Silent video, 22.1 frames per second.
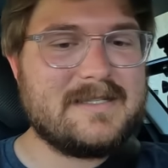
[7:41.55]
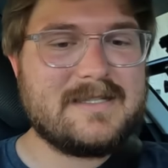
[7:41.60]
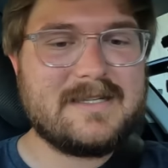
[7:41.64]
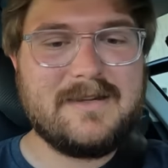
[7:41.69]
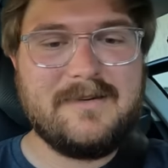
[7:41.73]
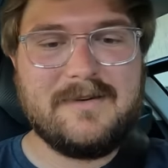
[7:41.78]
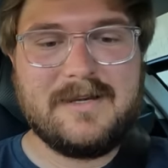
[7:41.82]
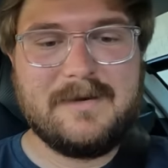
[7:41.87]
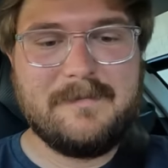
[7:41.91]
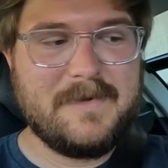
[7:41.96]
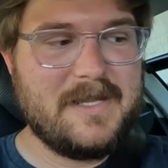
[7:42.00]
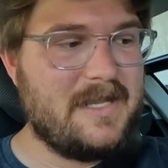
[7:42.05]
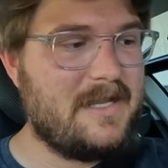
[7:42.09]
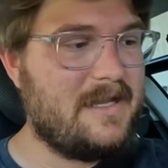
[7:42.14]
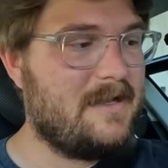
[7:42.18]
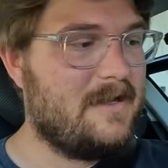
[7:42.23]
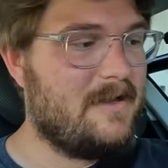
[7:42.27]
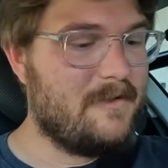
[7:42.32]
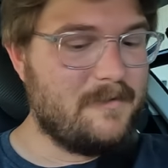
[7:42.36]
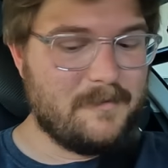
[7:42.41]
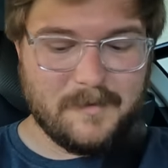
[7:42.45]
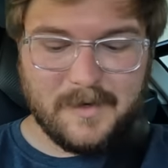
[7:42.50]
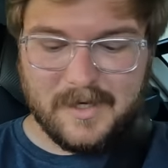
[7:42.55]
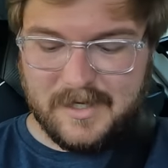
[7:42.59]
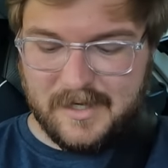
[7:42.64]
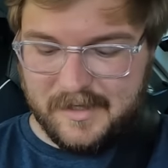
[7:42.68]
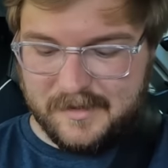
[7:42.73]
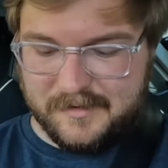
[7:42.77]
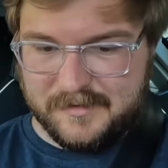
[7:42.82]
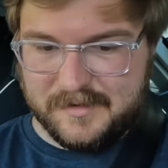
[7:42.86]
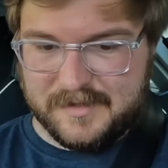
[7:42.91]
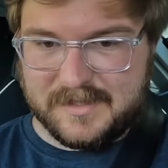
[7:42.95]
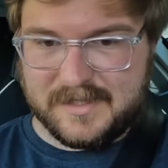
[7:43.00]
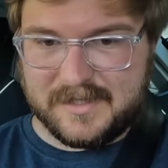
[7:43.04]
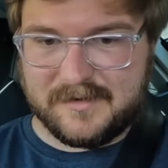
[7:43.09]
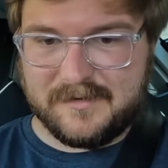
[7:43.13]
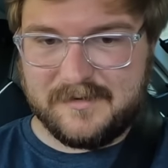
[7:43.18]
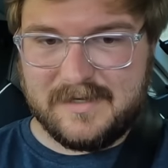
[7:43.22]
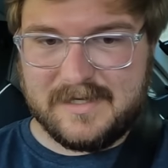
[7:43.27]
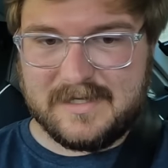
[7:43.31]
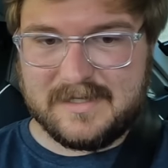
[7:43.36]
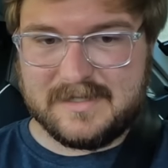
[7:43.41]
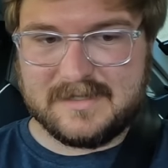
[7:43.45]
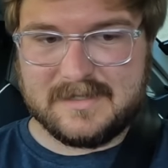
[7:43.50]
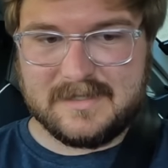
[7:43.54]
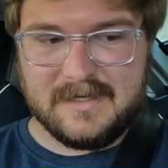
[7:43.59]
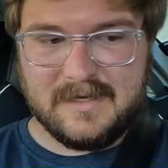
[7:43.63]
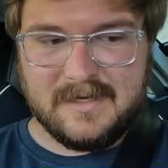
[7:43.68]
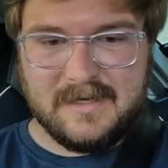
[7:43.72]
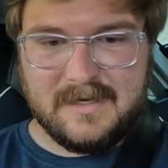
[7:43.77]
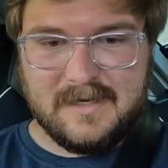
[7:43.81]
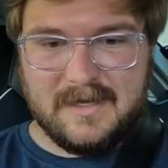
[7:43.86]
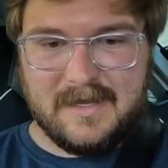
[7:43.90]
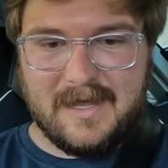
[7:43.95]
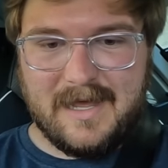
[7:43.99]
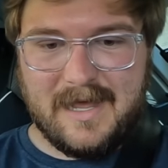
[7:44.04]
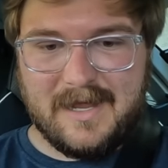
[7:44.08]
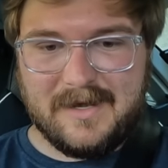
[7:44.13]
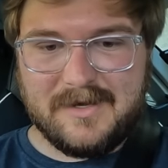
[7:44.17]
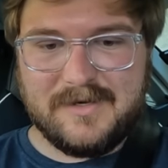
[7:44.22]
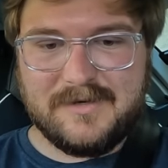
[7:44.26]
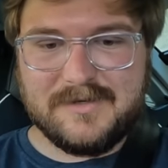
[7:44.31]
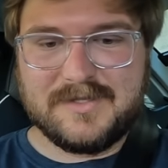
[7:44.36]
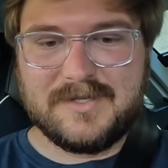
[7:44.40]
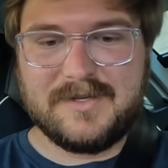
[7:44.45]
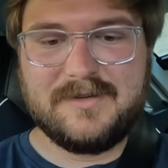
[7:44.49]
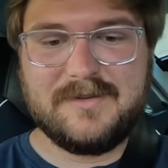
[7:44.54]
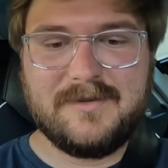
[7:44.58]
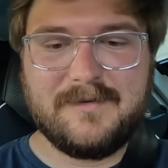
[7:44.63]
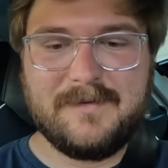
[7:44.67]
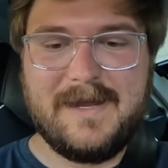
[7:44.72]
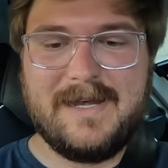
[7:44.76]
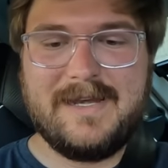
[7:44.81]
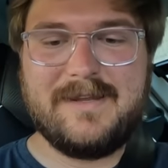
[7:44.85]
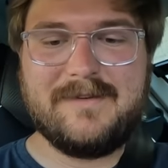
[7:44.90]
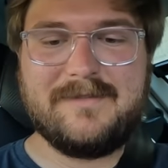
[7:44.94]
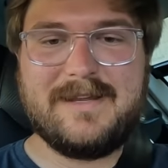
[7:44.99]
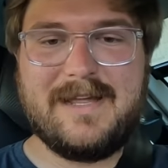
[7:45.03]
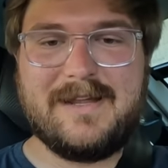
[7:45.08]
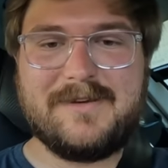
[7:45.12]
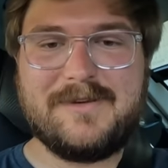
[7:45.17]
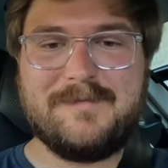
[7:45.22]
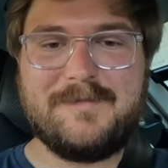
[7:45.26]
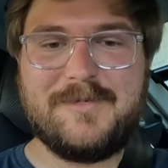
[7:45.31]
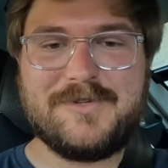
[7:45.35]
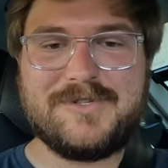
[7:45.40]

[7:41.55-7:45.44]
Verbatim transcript: It's going to be 100 degrees. How do you turn the radio down? You